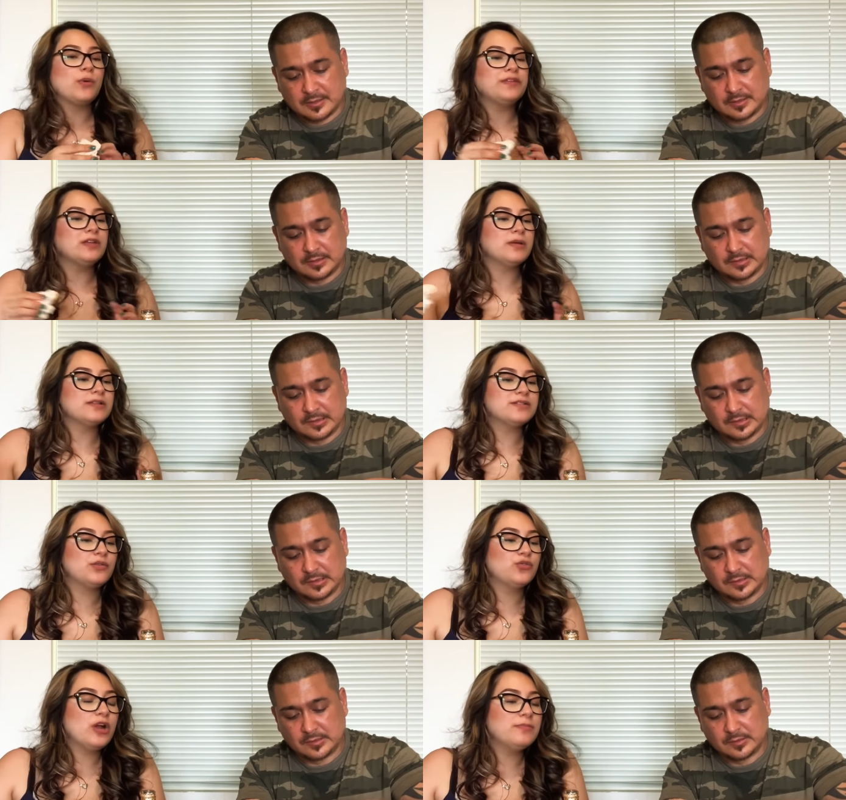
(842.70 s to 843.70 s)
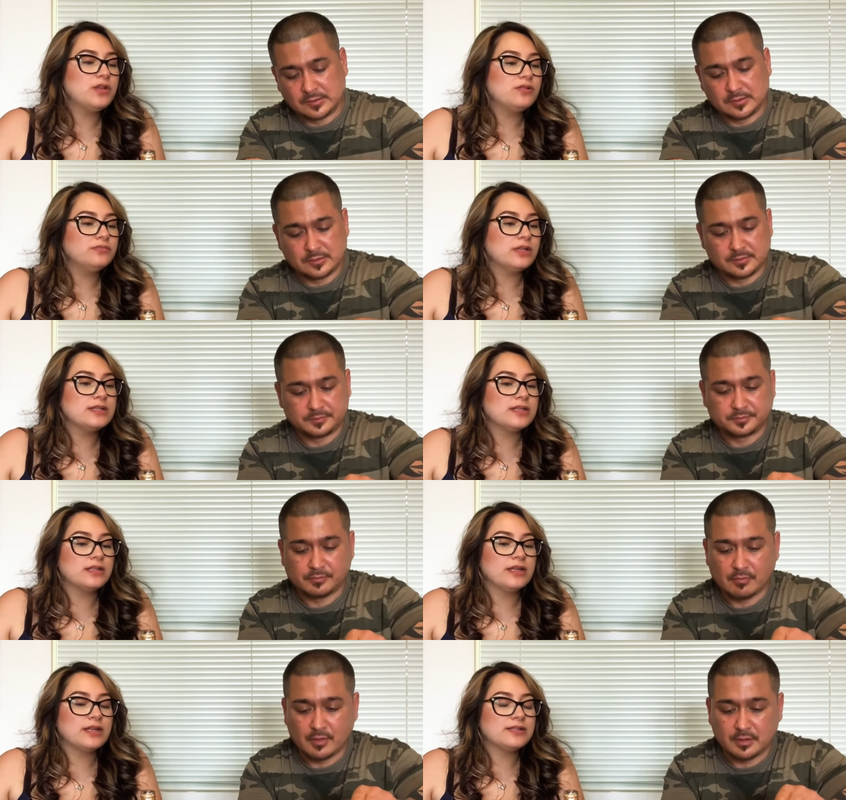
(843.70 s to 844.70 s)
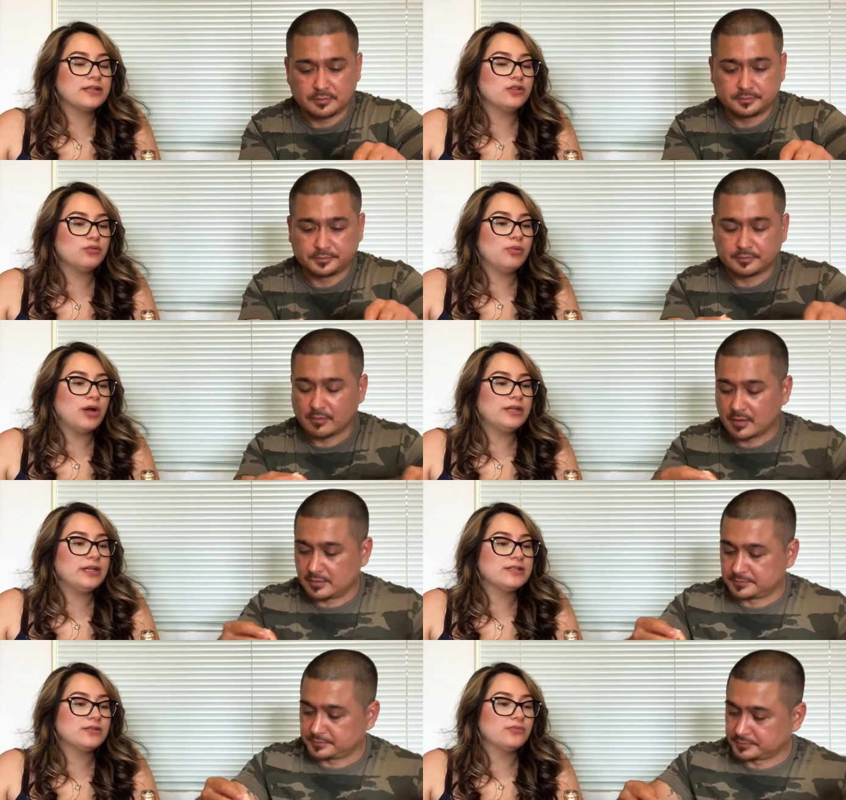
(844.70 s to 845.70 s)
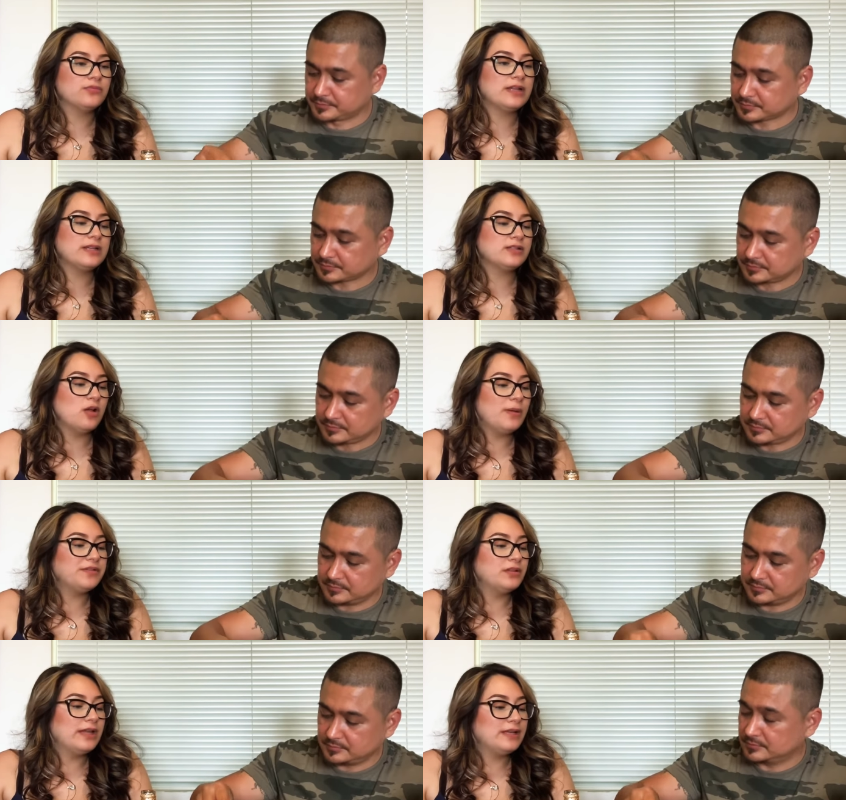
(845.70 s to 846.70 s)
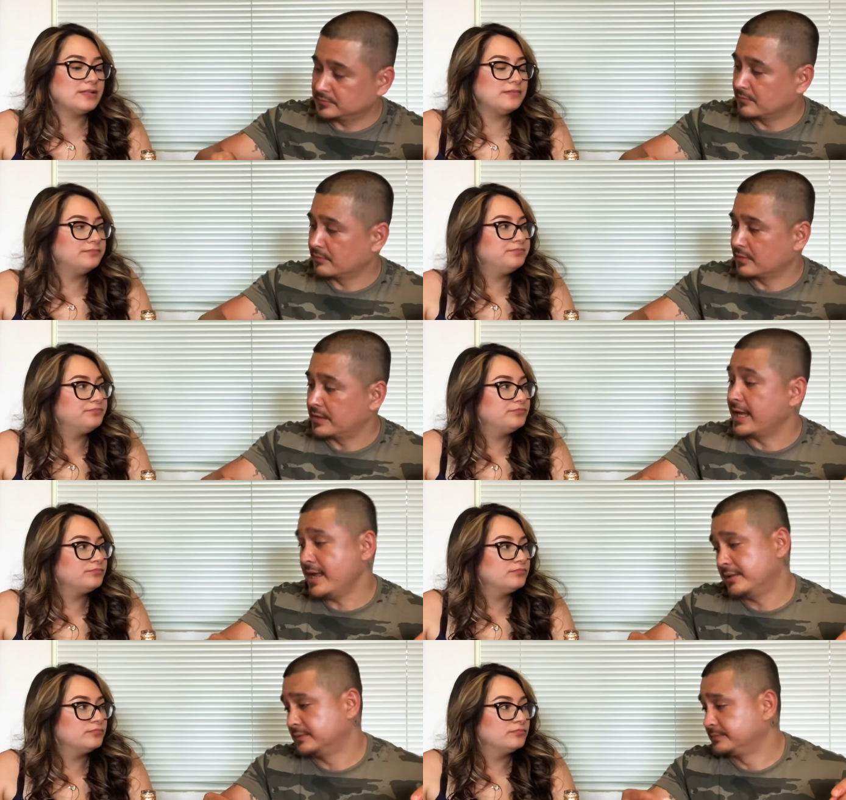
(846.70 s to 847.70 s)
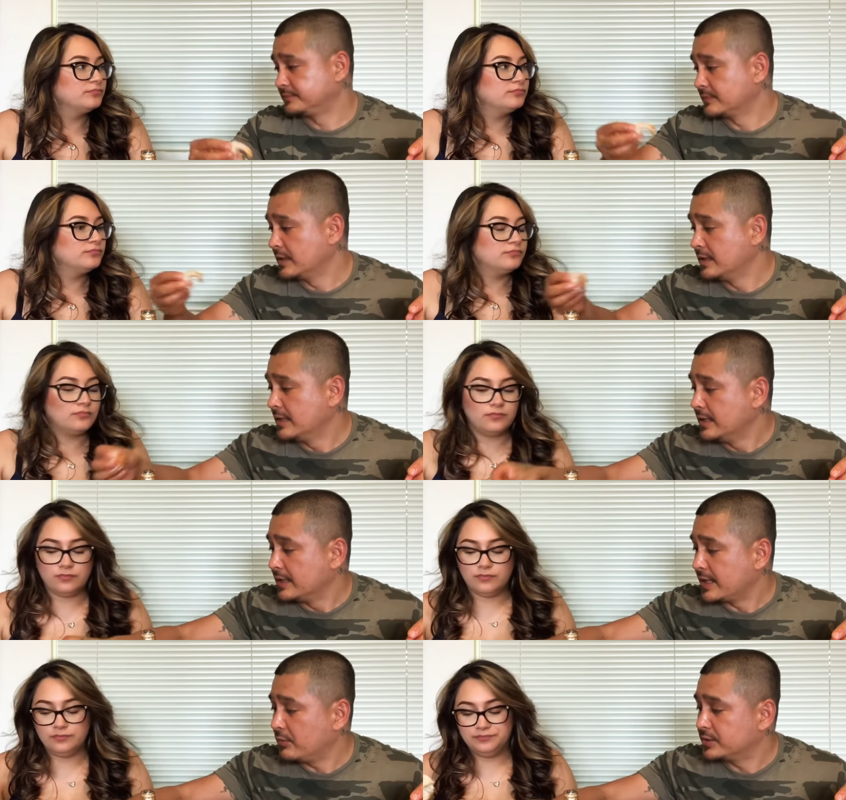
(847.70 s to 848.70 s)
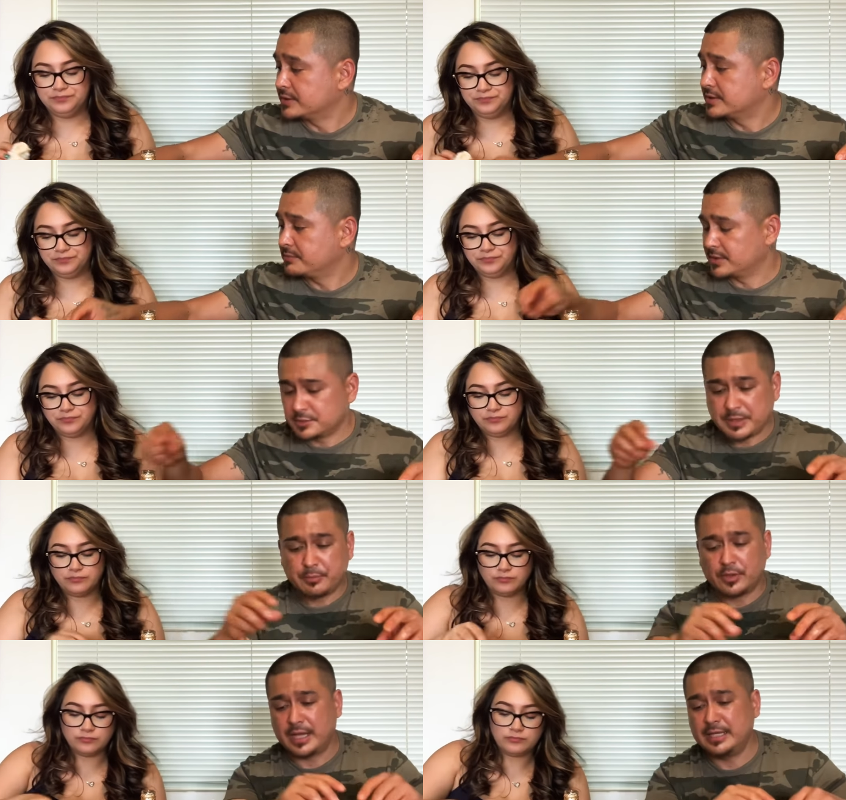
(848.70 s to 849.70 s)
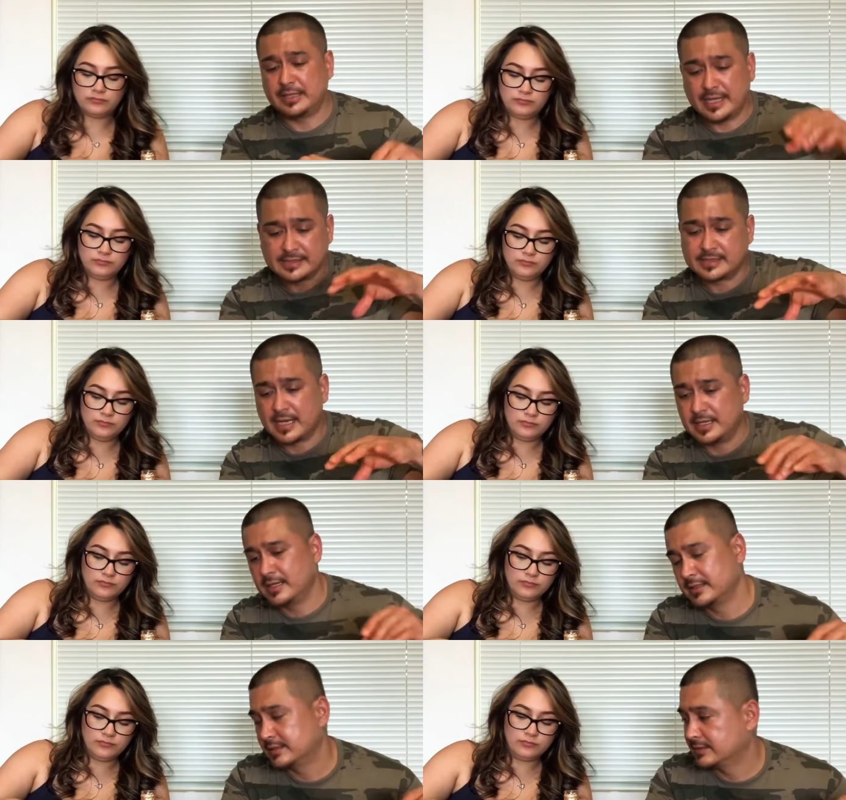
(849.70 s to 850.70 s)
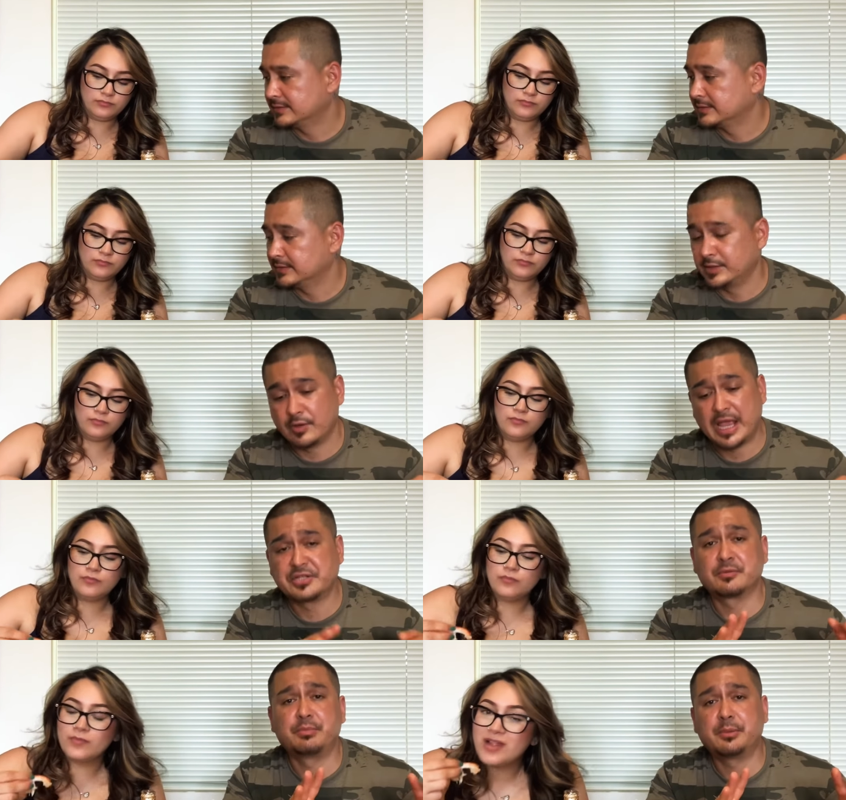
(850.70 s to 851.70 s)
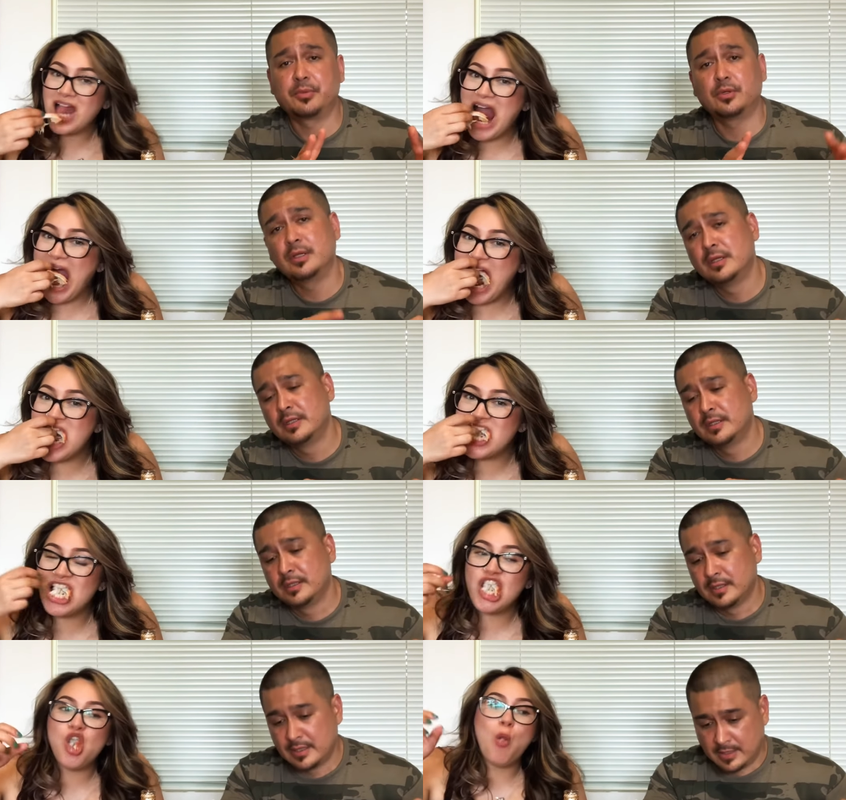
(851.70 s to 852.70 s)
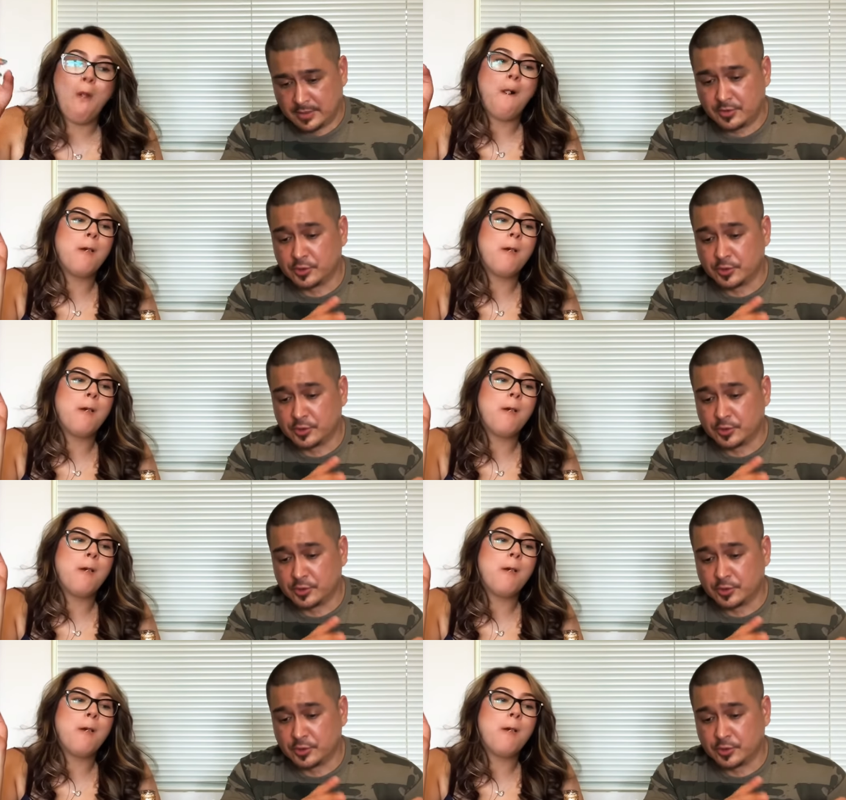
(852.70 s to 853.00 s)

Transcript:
Speaker 1: one thing about snow crab though is that like it's like their body isn't like it's all about the legs.
Speaker 2: Yeah, yeah. Well, there's some, there's people that eat the inside, you know, Asian people, they're